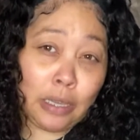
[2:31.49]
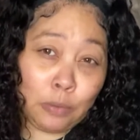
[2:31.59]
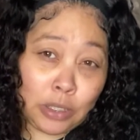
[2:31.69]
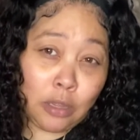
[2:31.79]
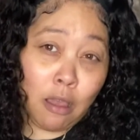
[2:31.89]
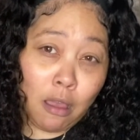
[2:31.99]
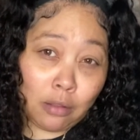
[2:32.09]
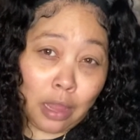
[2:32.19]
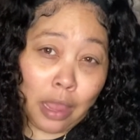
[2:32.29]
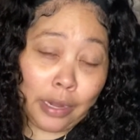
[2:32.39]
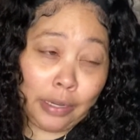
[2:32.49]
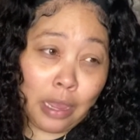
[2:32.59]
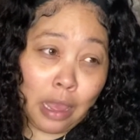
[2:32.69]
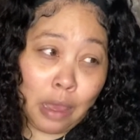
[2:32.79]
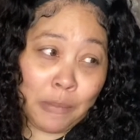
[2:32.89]
It was a long line.
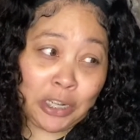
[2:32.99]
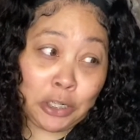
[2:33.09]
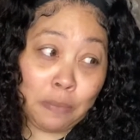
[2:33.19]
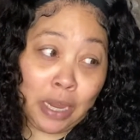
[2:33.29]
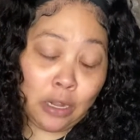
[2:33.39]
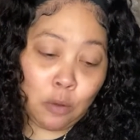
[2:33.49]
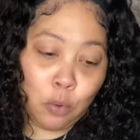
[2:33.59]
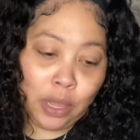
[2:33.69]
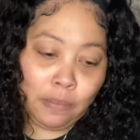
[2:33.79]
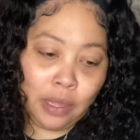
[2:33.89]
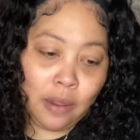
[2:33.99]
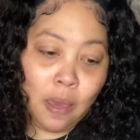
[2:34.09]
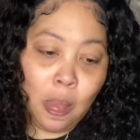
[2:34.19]
I should have made an appointment,